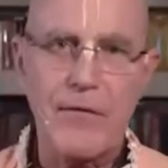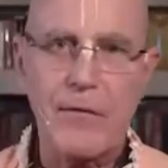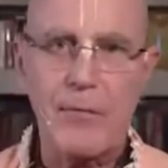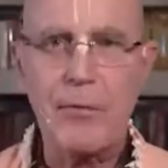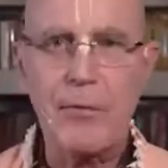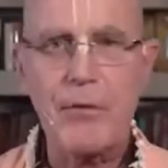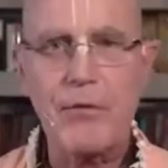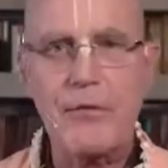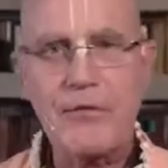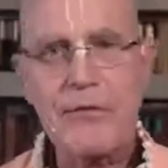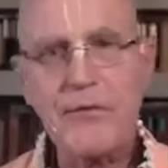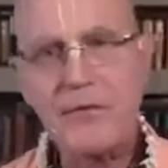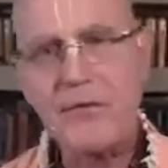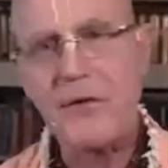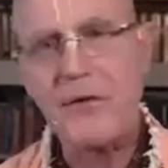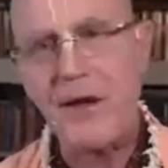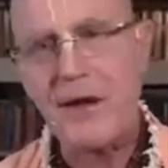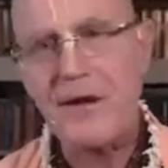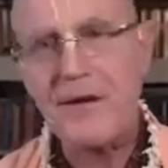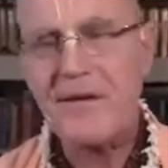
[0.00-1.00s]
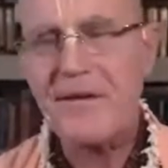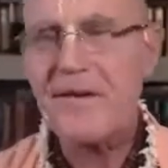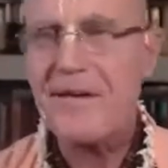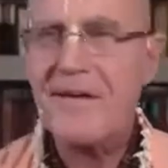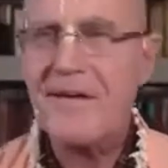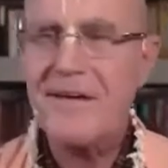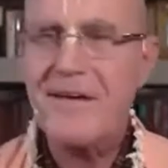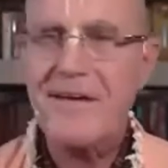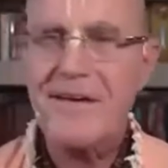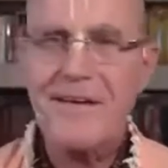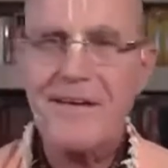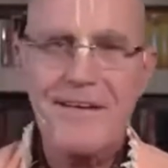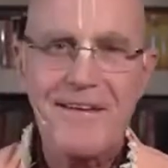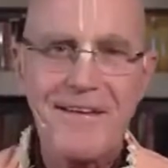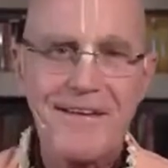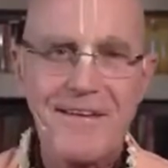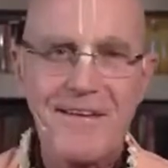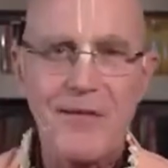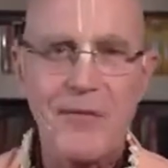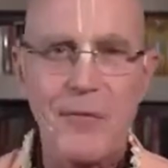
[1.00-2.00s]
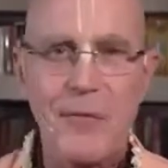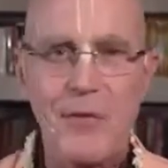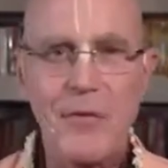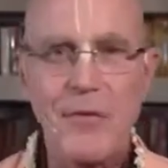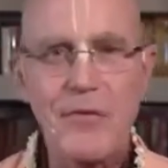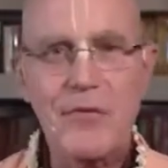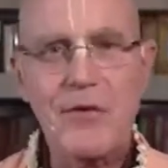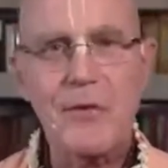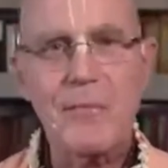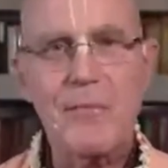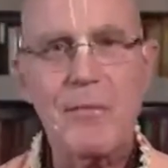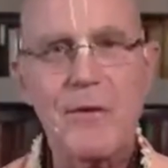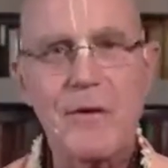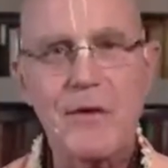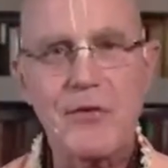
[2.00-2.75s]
The prison side, where there should be